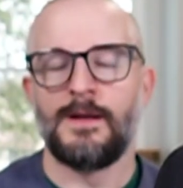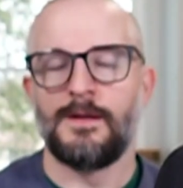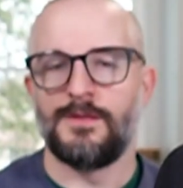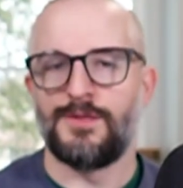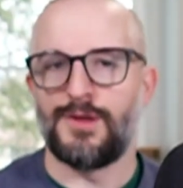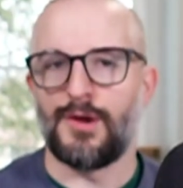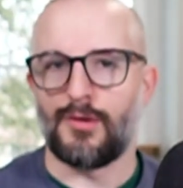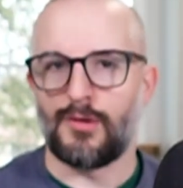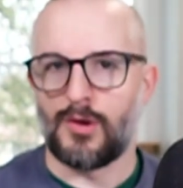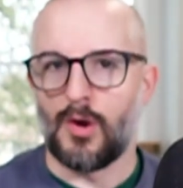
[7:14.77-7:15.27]

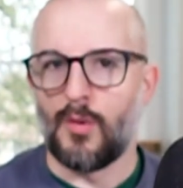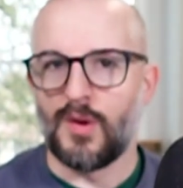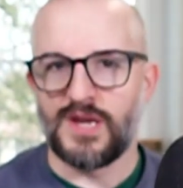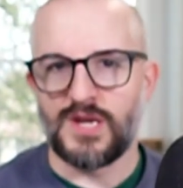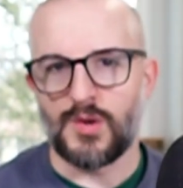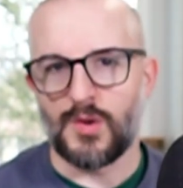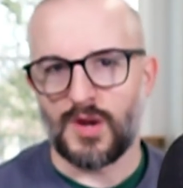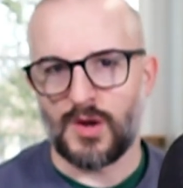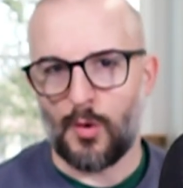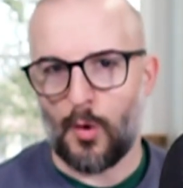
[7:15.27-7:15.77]
They're going
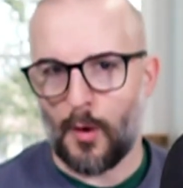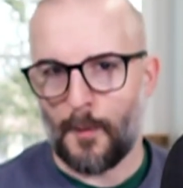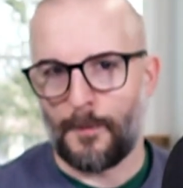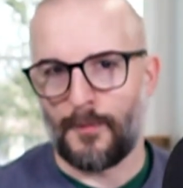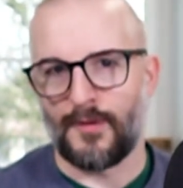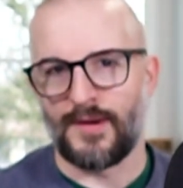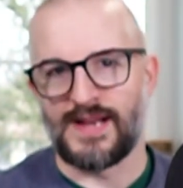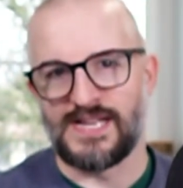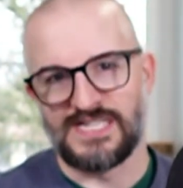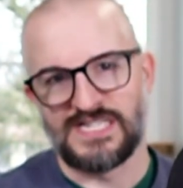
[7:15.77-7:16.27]
to
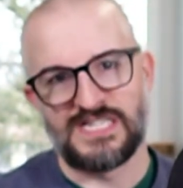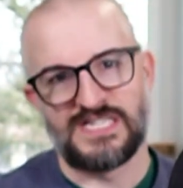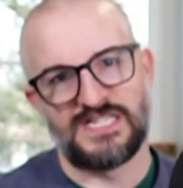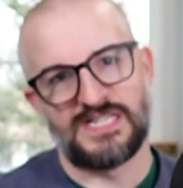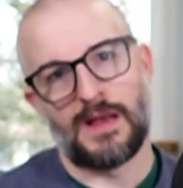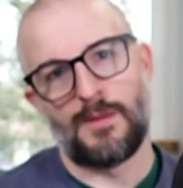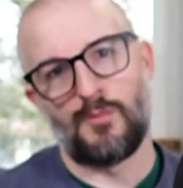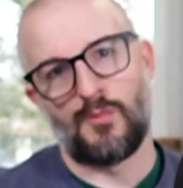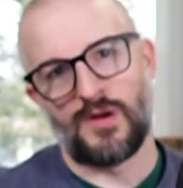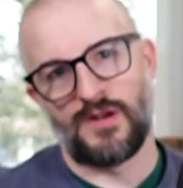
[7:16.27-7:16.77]
incorporate
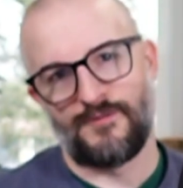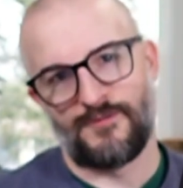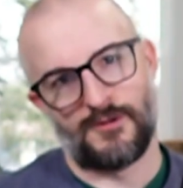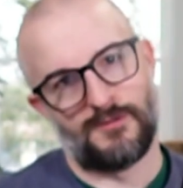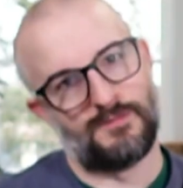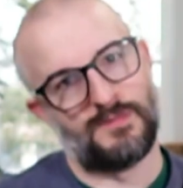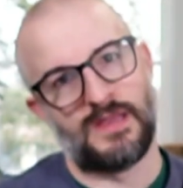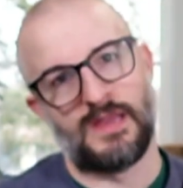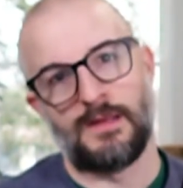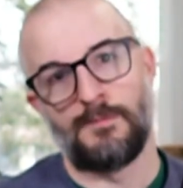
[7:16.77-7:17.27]
someone
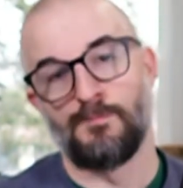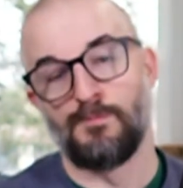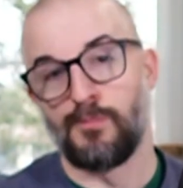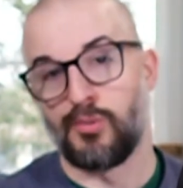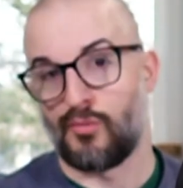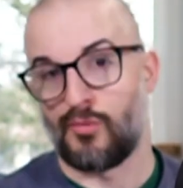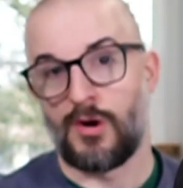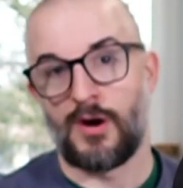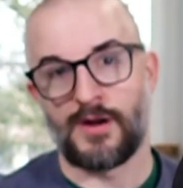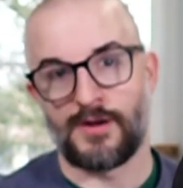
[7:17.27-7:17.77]
from the
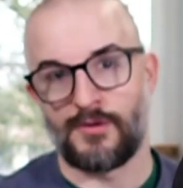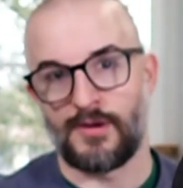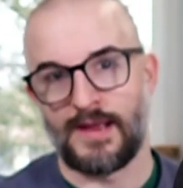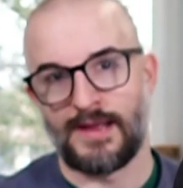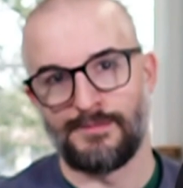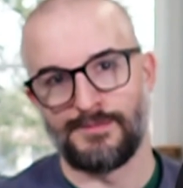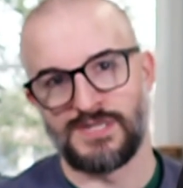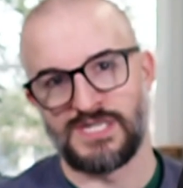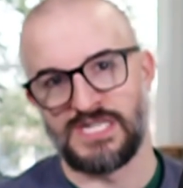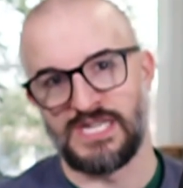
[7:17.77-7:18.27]
broader
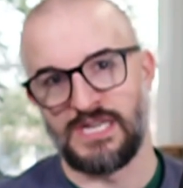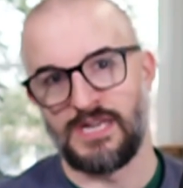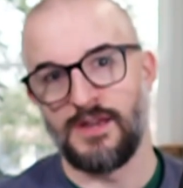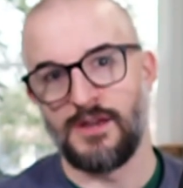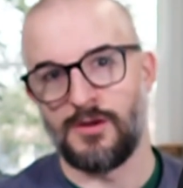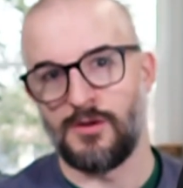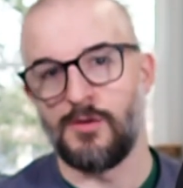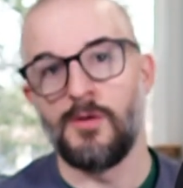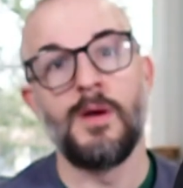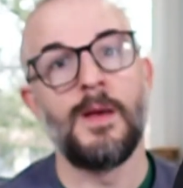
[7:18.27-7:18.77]

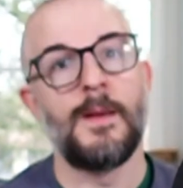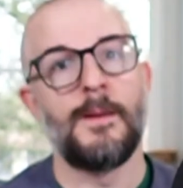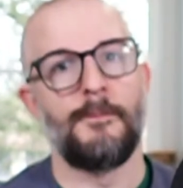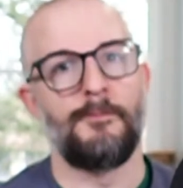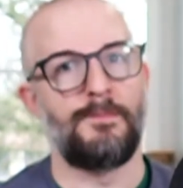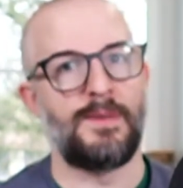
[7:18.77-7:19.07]
MCU,